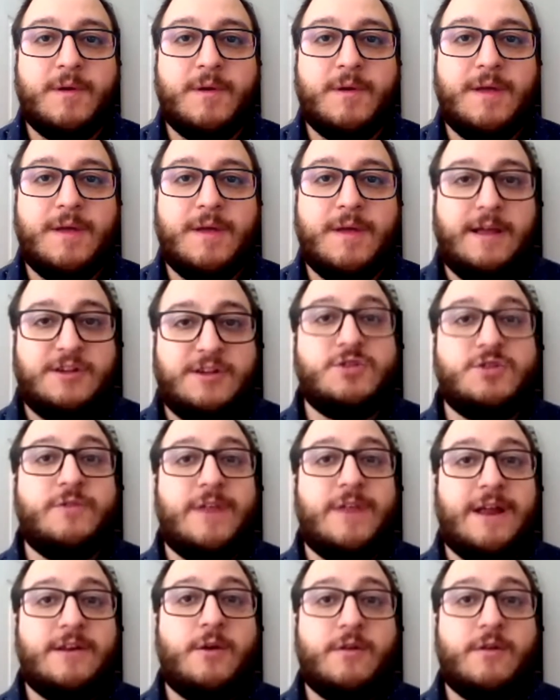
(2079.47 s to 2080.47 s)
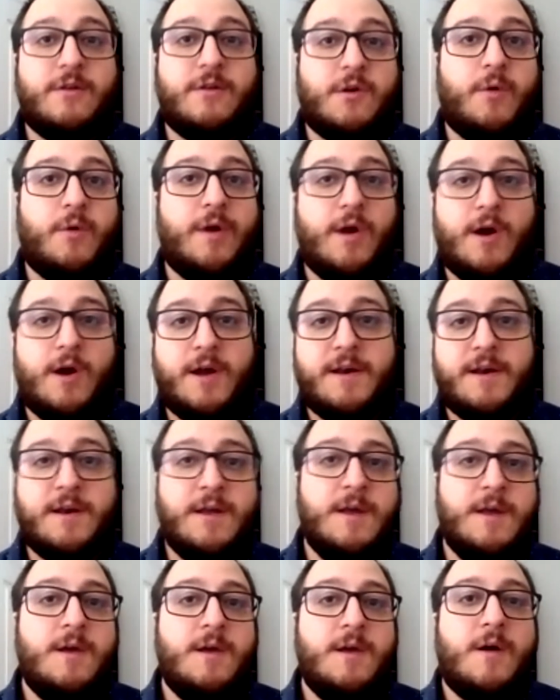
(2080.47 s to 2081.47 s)
issue that I notice is going on,
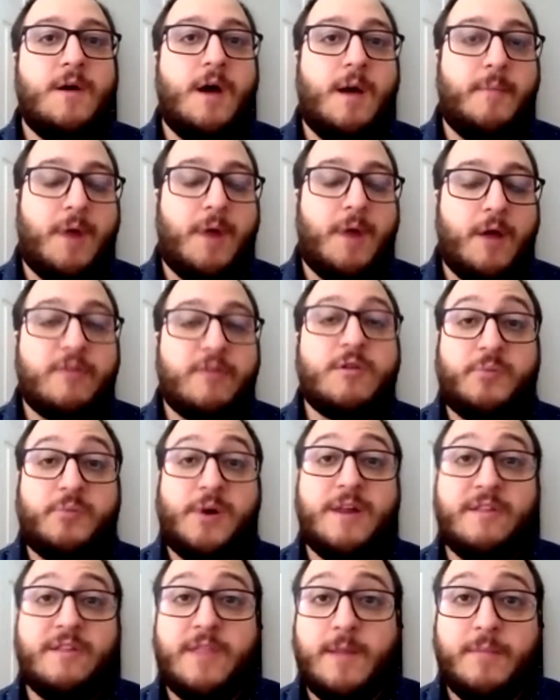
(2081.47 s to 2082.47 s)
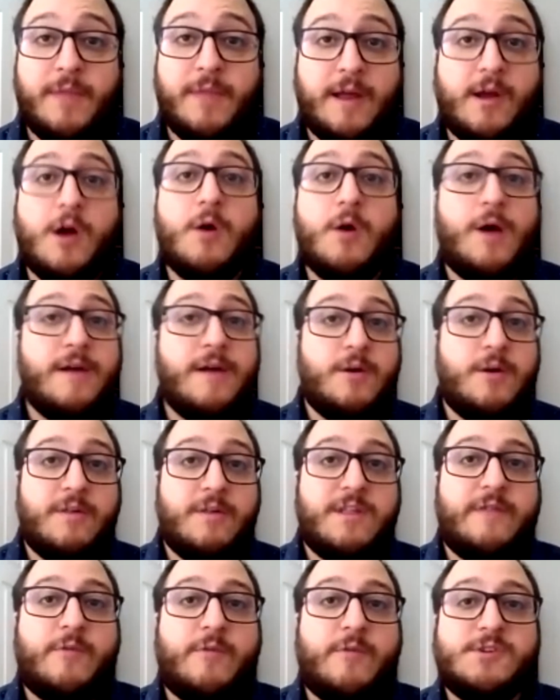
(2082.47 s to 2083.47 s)
um, but also praise them like, oh, I
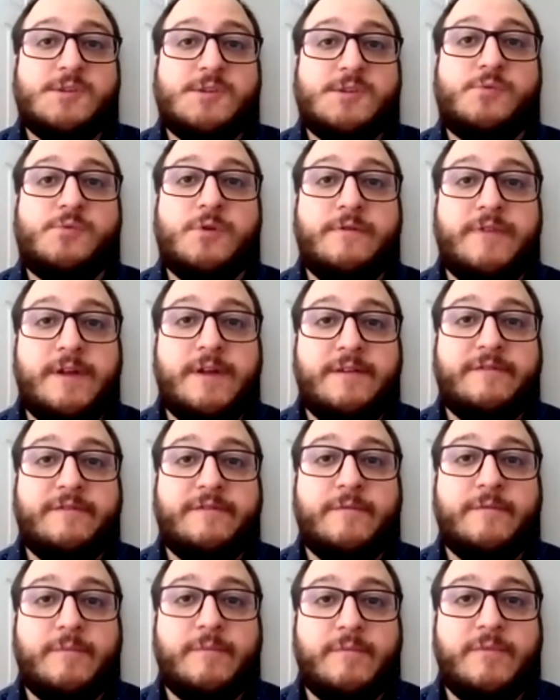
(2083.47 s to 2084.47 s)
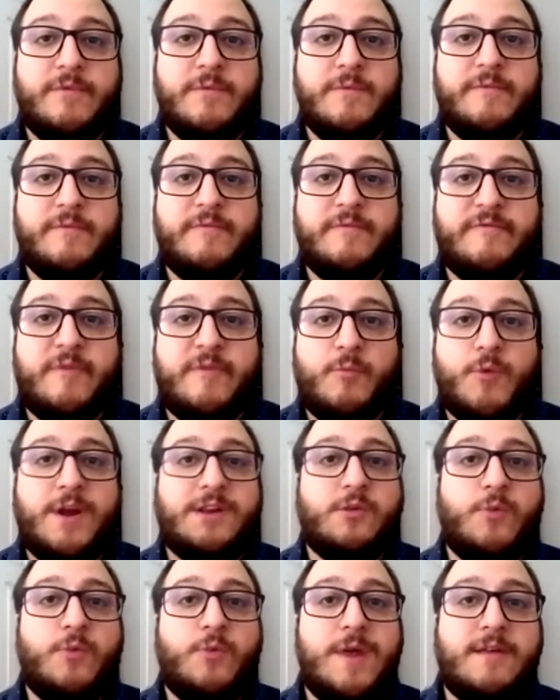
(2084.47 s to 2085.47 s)
noticed everyone's improving from
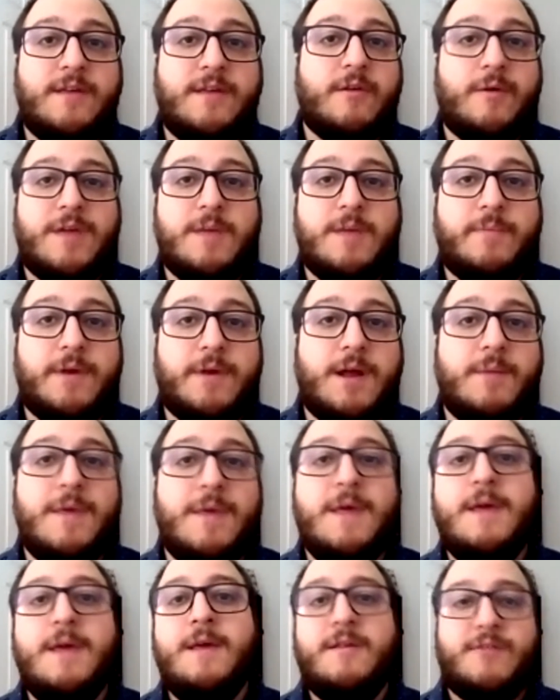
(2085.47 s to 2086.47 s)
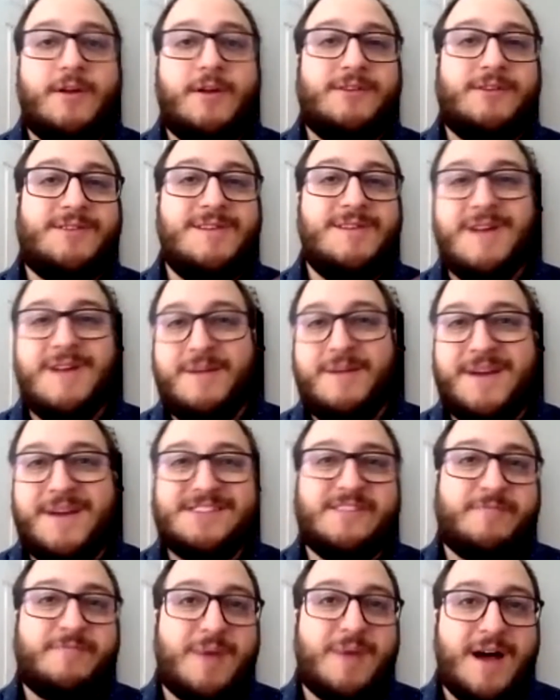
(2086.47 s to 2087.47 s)
week to week, so keep it up. So I, you know, a
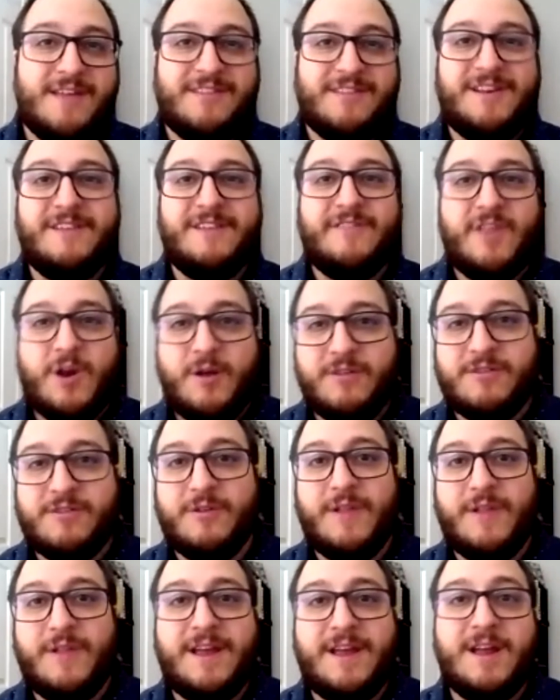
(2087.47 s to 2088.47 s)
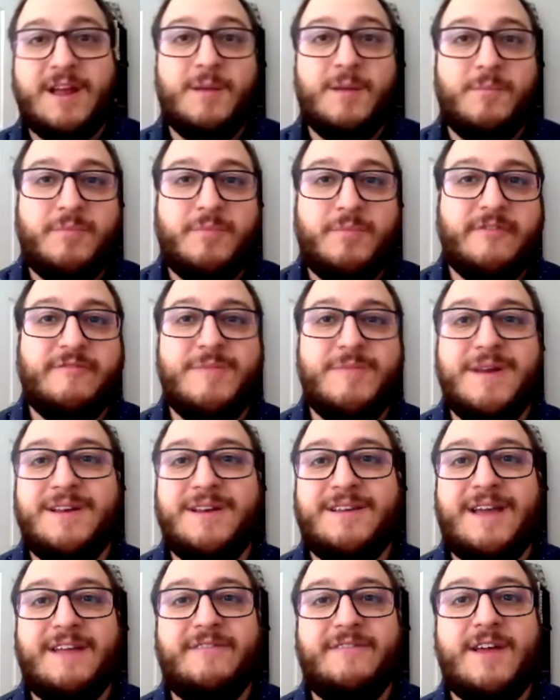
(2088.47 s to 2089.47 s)
mix of positive and also like
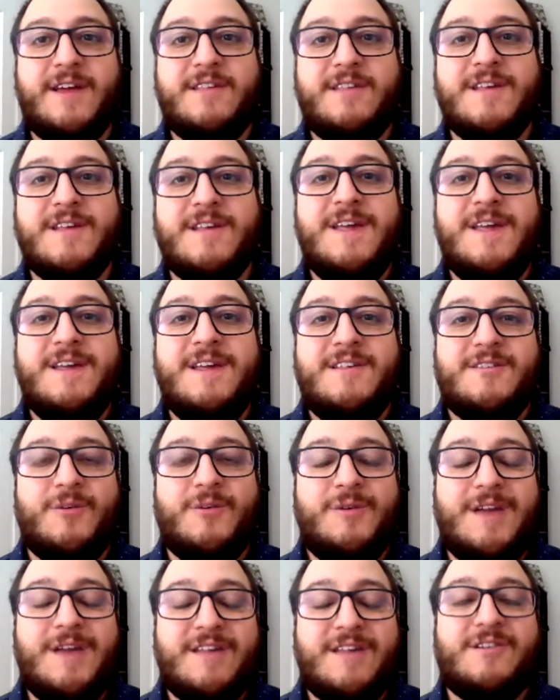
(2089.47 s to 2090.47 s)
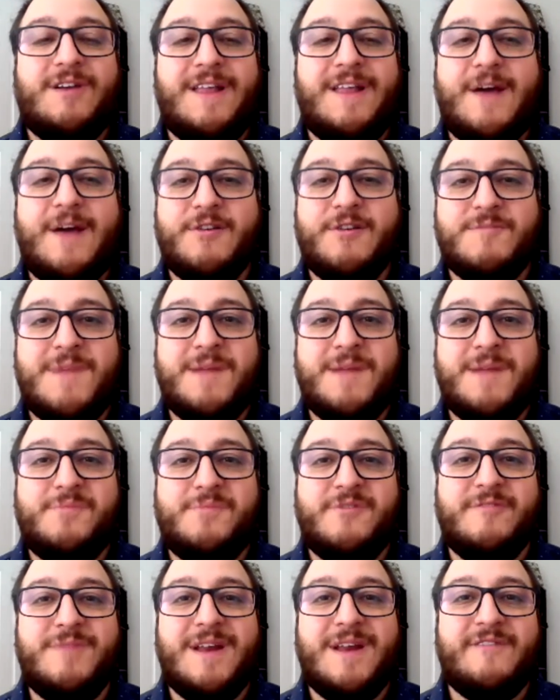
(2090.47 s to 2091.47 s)
improvement advice. Yeah. So yeah. yesterday, that was my
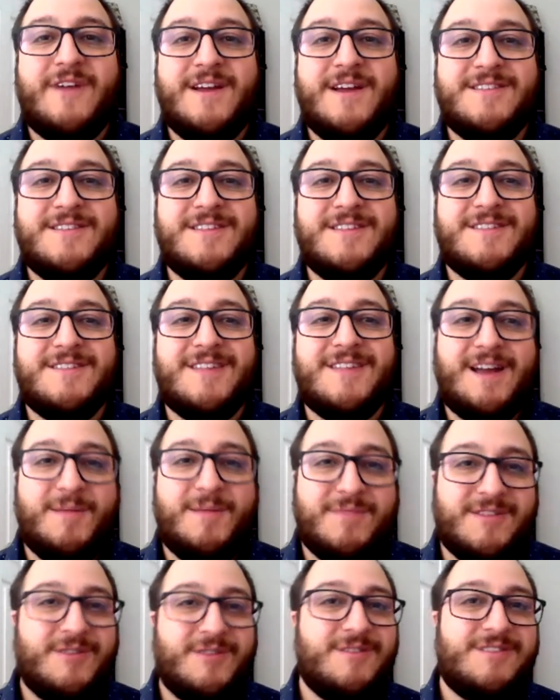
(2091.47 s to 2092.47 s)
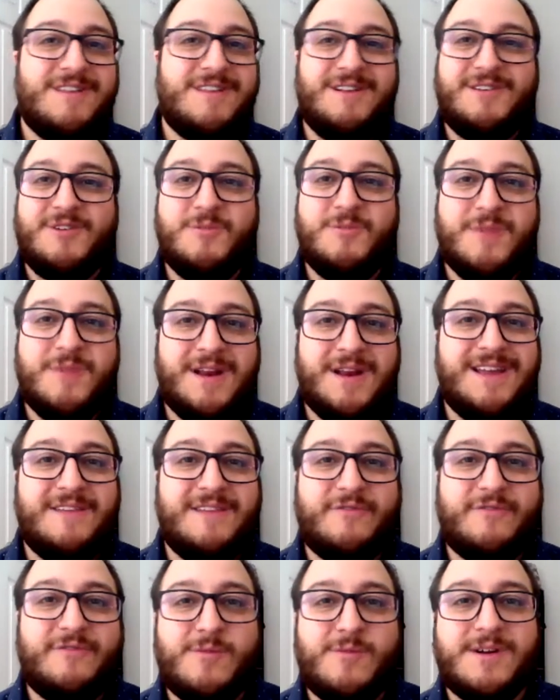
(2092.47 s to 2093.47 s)
improvement advice. Is like I'm still seeing too many
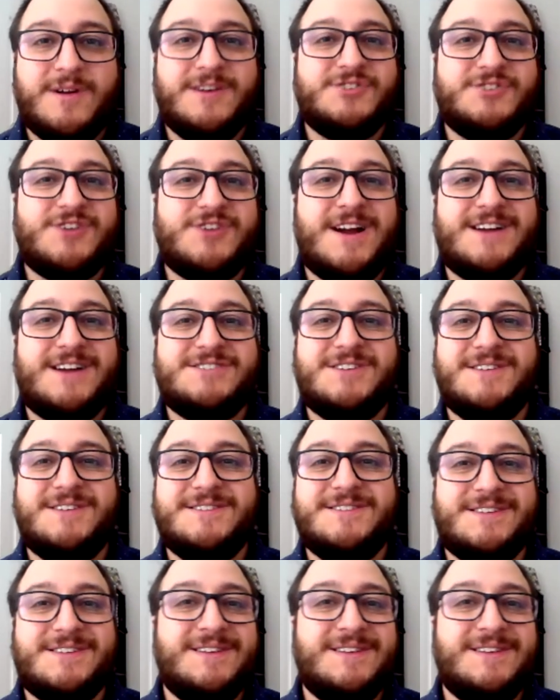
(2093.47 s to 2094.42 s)
informal contractions. So